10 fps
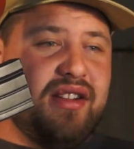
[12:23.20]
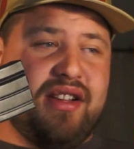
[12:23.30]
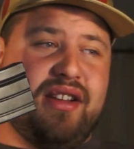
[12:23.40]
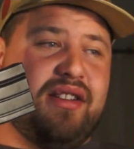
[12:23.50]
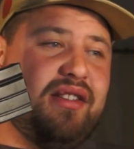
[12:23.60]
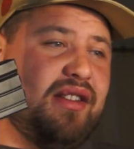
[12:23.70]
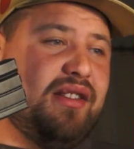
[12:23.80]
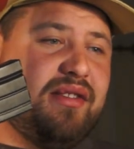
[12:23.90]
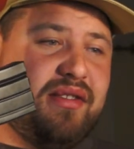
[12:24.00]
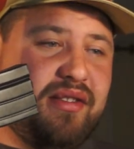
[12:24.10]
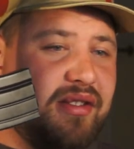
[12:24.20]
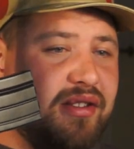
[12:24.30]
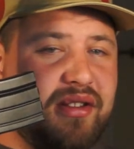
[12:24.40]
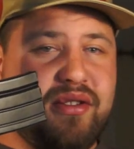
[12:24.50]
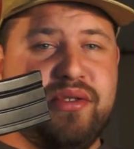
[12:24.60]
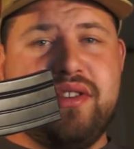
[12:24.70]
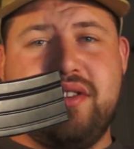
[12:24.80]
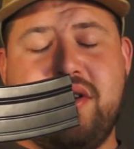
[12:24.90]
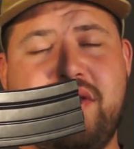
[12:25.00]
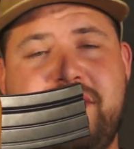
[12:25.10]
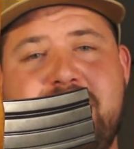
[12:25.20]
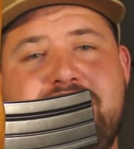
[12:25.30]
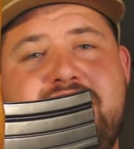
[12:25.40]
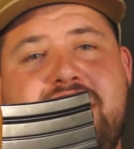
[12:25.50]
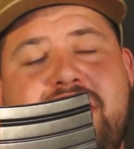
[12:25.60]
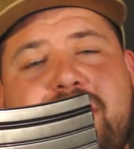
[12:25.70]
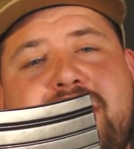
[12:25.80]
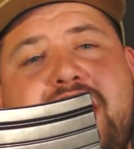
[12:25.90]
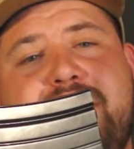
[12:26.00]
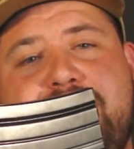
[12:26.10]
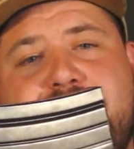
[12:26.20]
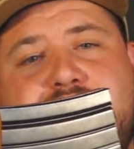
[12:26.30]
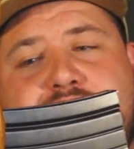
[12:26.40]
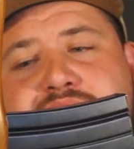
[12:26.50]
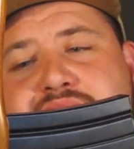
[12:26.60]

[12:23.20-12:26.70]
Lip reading: and you could lose the whole functionality of your rifle just off a